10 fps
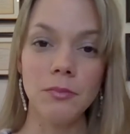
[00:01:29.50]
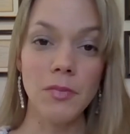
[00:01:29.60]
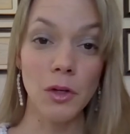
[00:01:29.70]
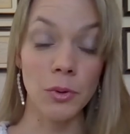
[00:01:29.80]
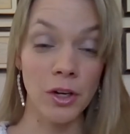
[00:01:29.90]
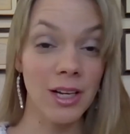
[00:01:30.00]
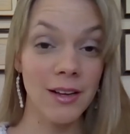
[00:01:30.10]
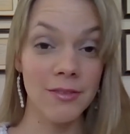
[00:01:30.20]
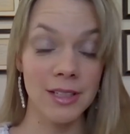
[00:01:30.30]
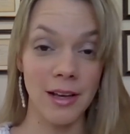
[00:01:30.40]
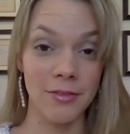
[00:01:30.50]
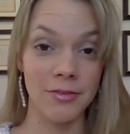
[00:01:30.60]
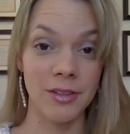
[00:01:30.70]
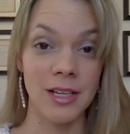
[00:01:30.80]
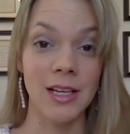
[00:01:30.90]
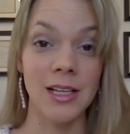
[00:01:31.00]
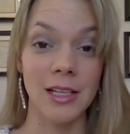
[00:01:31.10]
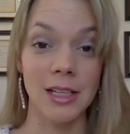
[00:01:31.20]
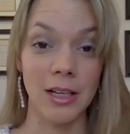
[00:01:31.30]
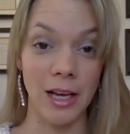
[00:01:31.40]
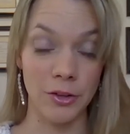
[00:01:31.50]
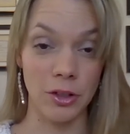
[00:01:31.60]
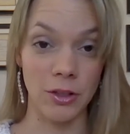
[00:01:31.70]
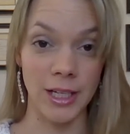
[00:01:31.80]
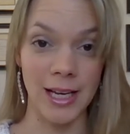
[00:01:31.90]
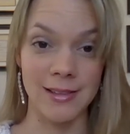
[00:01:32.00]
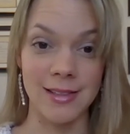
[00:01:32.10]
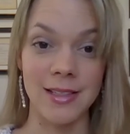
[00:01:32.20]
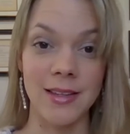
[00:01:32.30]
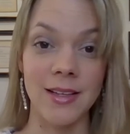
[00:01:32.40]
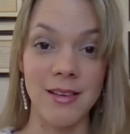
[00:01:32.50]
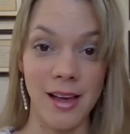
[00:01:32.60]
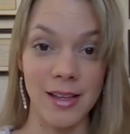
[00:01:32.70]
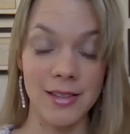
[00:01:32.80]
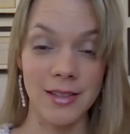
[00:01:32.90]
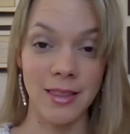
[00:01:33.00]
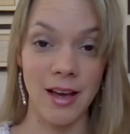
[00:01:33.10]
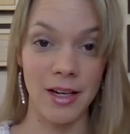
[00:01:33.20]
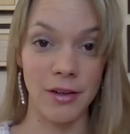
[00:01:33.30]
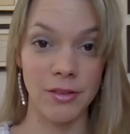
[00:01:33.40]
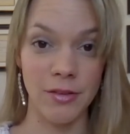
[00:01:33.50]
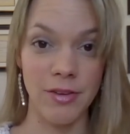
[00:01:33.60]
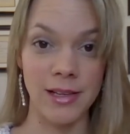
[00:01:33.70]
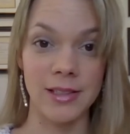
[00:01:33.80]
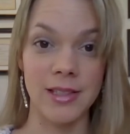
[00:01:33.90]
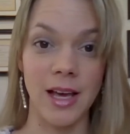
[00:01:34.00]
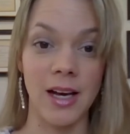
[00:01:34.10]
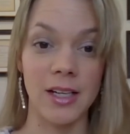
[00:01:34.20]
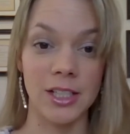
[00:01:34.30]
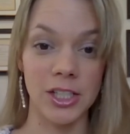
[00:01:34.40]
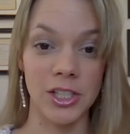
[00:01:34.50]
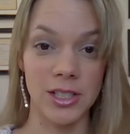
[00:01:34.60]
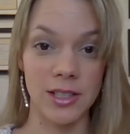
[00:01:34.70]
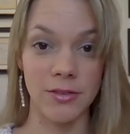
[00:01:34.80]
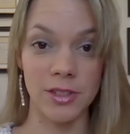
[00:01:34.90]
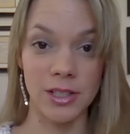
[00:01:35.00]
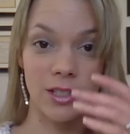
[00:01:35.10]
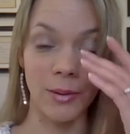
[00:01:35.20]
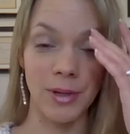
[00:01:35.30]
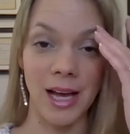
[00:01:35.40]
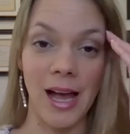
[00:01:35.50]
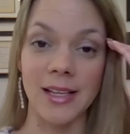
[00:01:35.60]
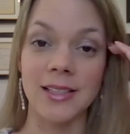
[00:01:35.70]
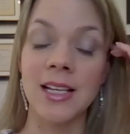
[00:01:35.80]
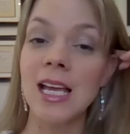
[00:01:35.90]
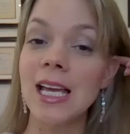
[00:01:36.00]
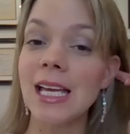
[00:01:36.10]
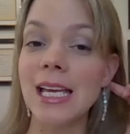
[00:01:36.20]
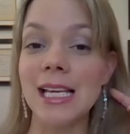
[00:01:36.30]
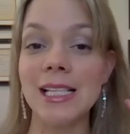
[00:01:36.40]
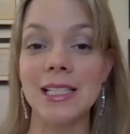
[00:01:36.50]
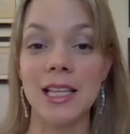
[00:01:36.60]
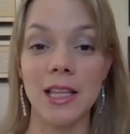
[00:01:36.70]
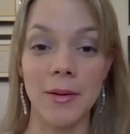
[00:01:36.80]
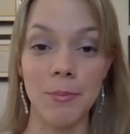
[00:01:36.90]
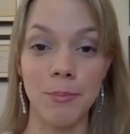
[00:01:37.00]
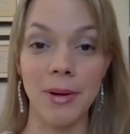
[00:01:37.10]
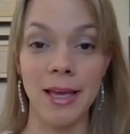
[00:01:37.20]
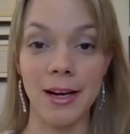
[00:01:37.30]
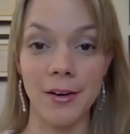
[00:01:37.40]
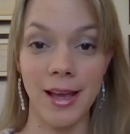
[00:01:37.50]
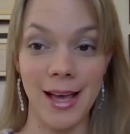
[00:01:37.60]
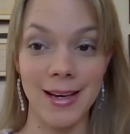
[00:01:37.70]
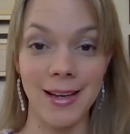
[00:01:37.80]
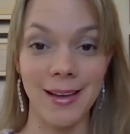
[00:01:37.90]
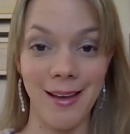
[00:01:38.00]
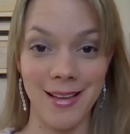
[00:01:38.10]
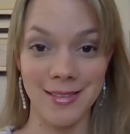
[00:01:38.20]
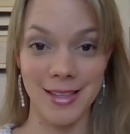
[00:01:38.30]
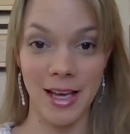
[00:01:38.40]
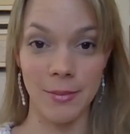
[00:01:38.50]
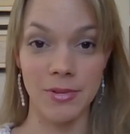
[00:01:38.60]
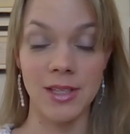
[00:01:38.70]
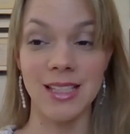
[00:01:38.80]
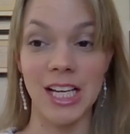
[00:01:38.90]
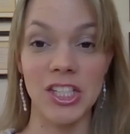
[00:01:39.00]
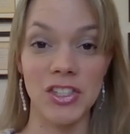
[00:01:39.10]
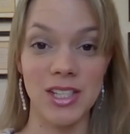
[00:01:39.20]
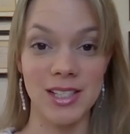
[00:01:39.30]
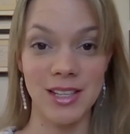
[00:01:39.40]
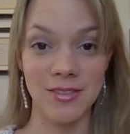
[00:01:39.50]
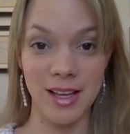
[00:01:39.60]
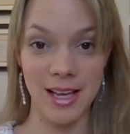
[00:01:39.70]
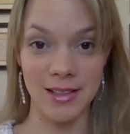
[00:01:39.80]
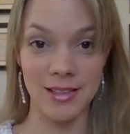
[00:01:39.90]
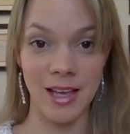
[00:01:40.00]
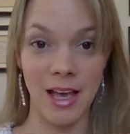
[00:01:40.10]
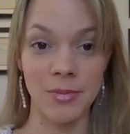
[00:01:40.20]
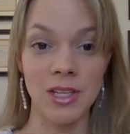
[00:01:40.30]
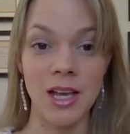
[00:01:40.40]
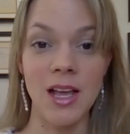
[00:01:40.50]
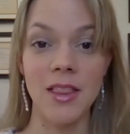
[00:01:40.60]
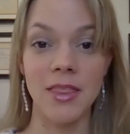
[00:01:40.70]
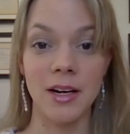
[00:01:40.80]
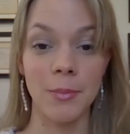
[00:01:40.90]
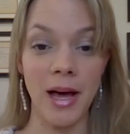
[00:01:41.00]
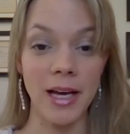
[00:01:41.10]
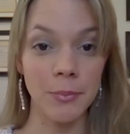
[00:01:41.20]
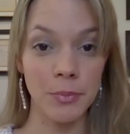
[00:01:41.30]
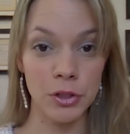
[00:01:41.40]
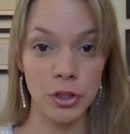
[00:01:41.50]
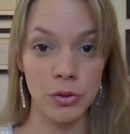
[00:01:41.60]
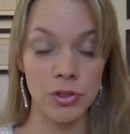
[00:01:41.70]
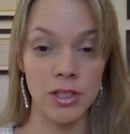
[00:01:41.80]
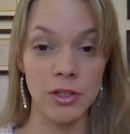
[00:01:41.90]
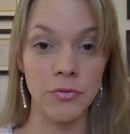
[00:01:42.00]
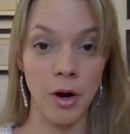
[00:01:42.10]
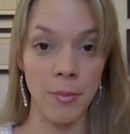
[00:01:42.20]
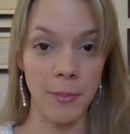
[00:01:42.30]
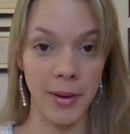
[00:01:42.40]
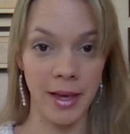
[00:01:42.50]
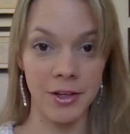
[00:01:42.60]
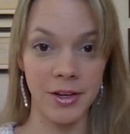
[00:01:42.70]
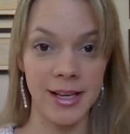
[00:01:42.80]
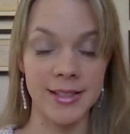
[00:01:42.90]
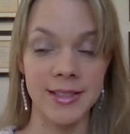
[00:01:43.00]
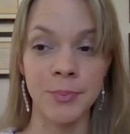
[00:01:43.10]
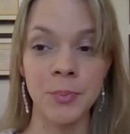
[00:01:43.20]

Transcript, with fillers: we don't have enough hydrochloric acid, the next line of defense that our digestive system has is the pancreatic enzymes, the digestive enzymes that our body produces from the pancreas